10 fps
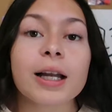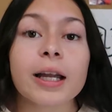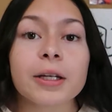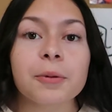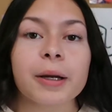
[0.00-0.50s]

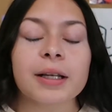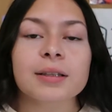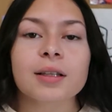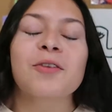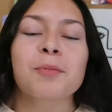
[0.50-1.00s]

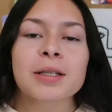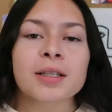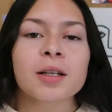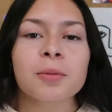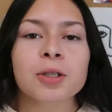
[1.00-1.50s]
Anyways,
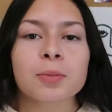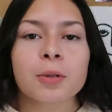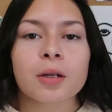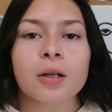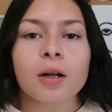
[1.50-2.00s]
basically what you
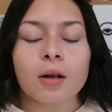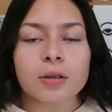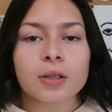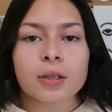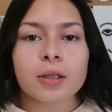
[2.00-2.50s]
put on an
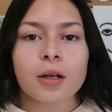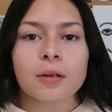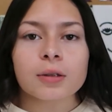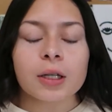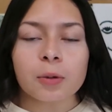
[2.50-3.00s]
altar
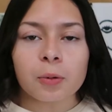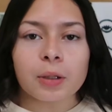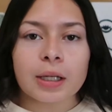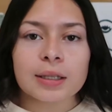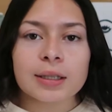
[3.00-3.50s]
of San
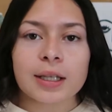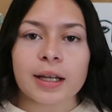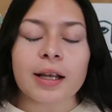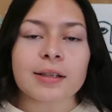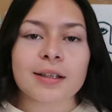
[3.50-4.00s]
Judas
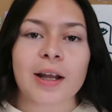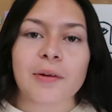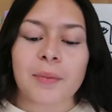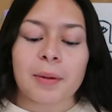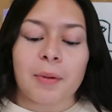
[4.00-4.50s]
is,
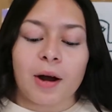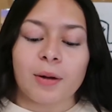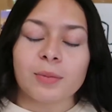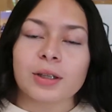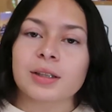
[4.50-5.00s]
and my
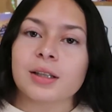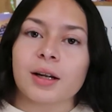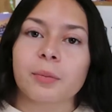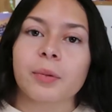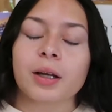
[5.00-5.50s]
mom looked it
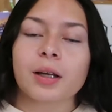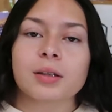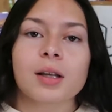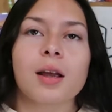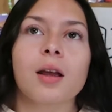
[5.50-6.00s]
up
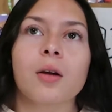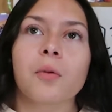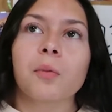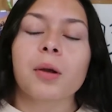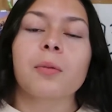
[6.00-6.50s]
because
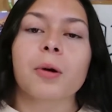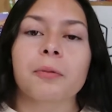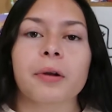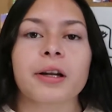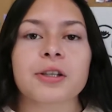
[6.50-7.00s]
we
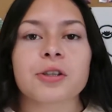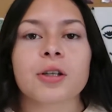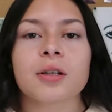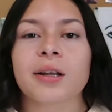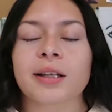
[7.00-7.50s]
weren't very
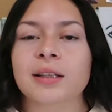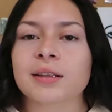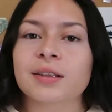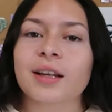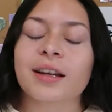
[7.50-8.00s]
sure, like
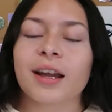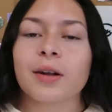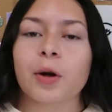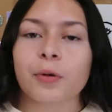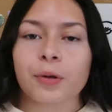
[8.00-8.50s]
this is
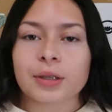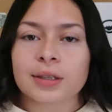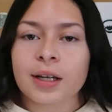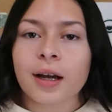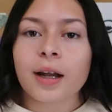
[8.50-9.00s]
again our
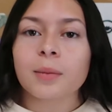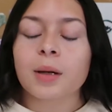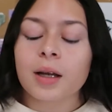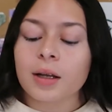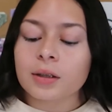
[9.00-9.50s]
first
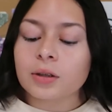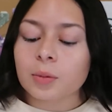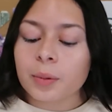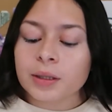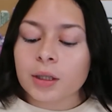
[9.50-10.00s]
time.
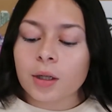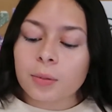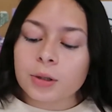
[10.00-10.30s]
So basically